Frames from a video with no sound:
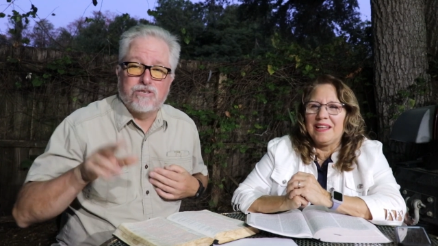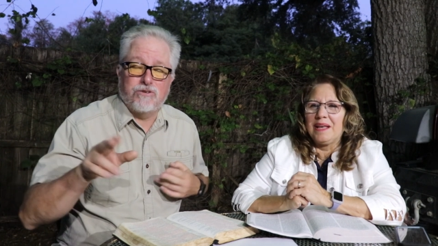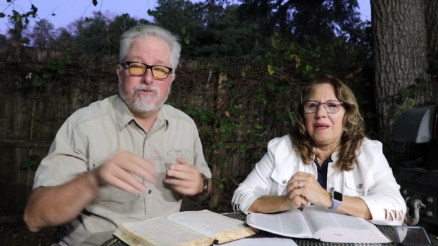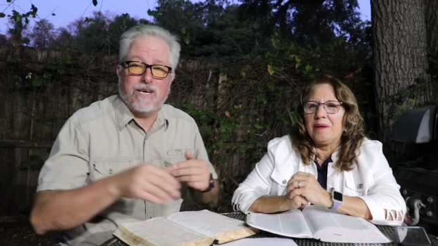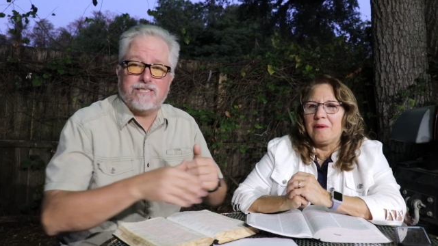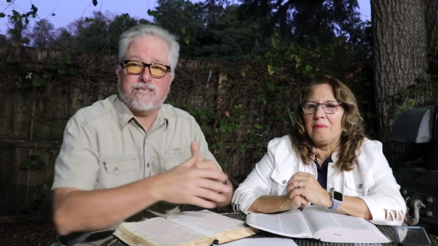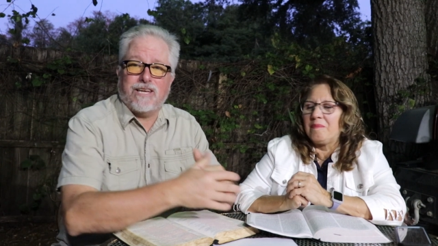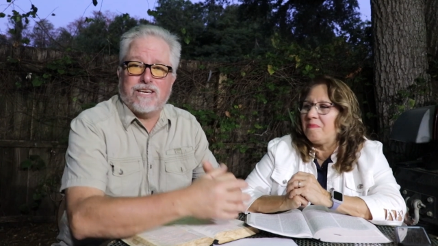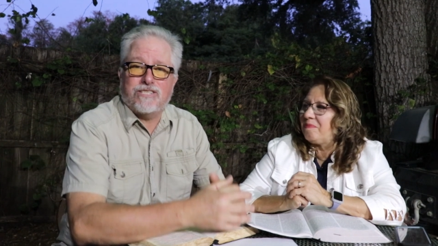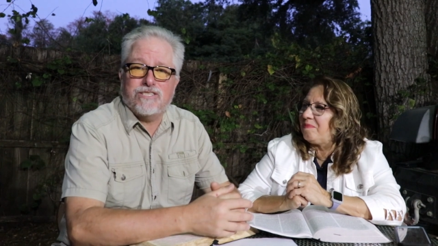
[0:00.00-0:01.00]
Speaker 1: Two
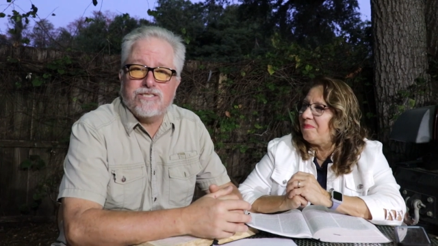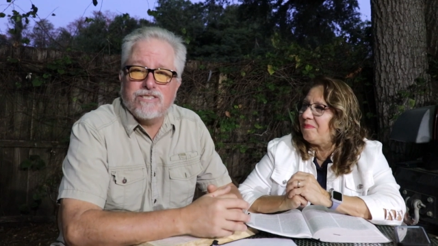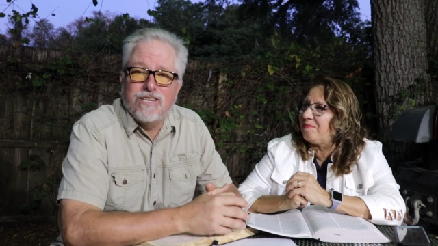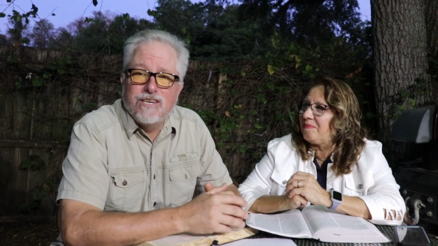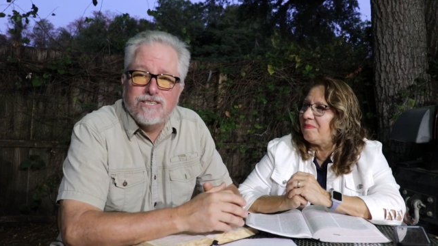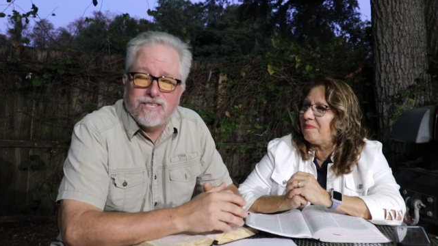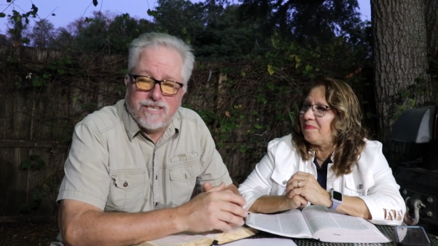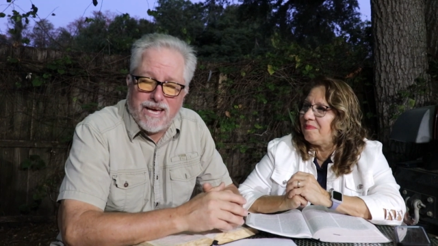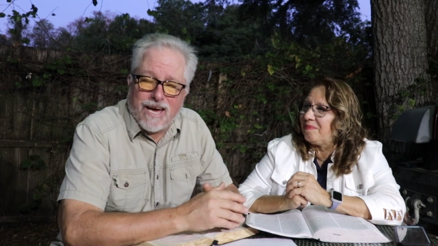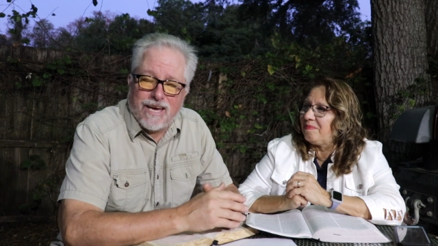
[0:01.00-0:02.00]
destinations.
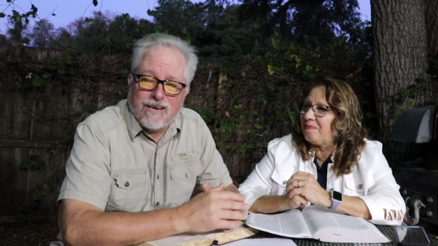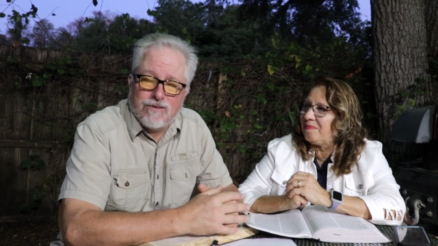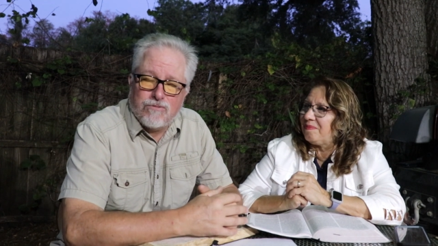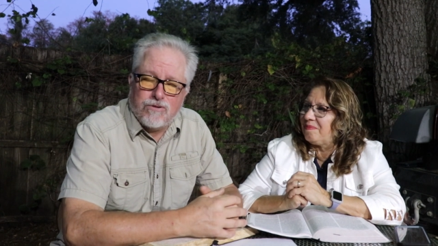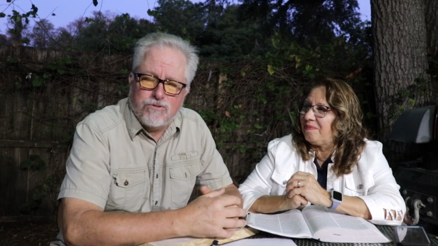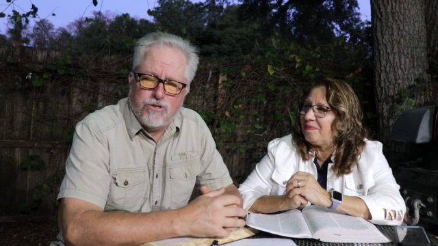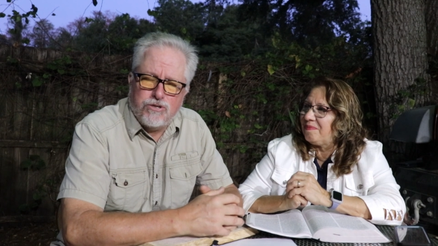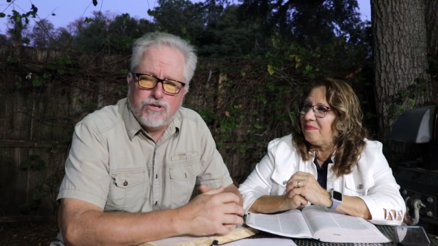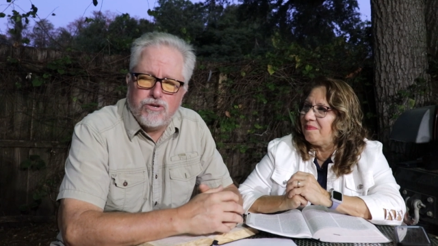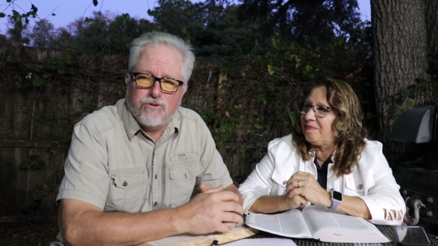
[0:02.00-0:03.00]
Today, won't you
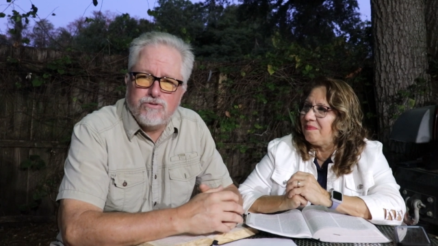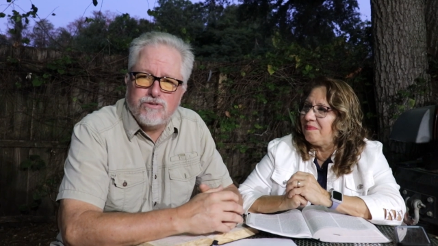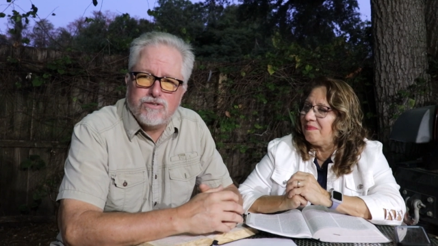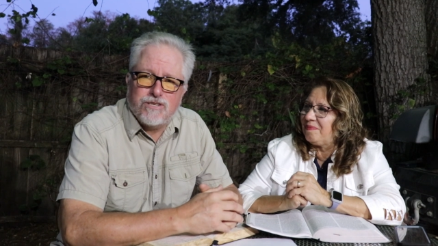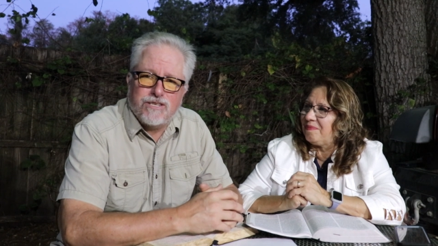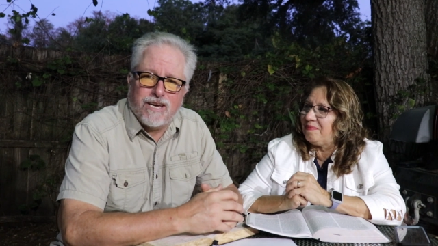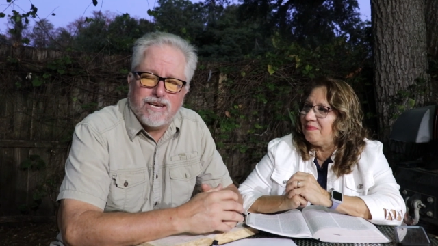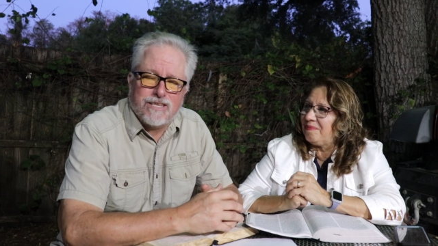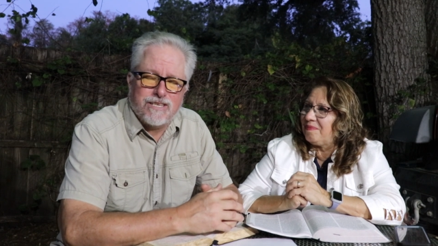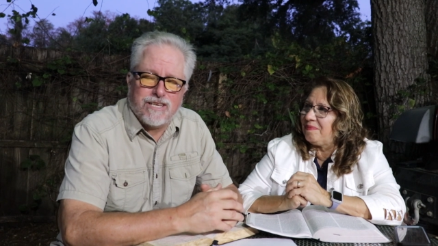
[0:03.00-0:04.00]
choose to
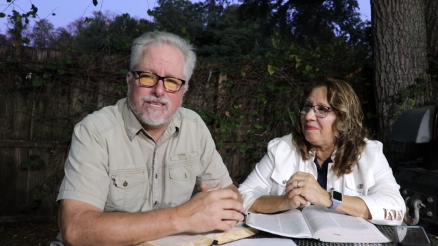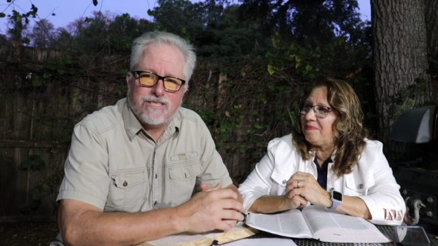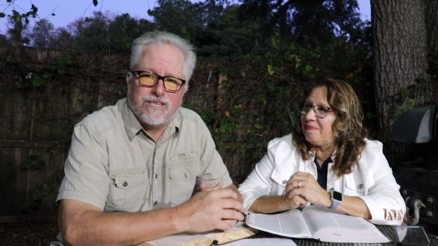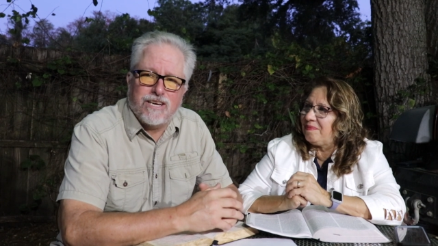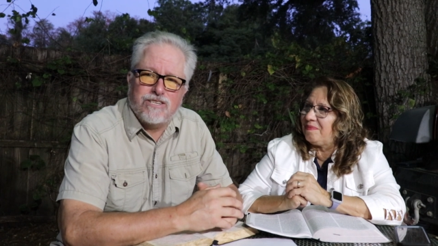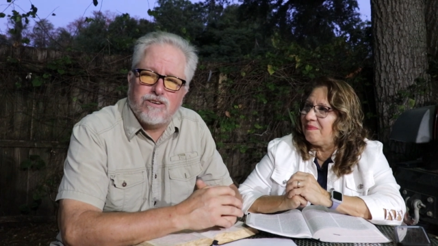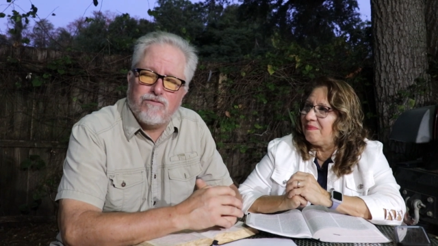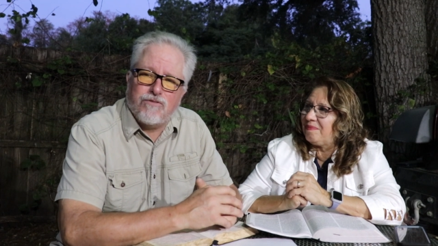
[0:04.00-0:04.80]
take the destination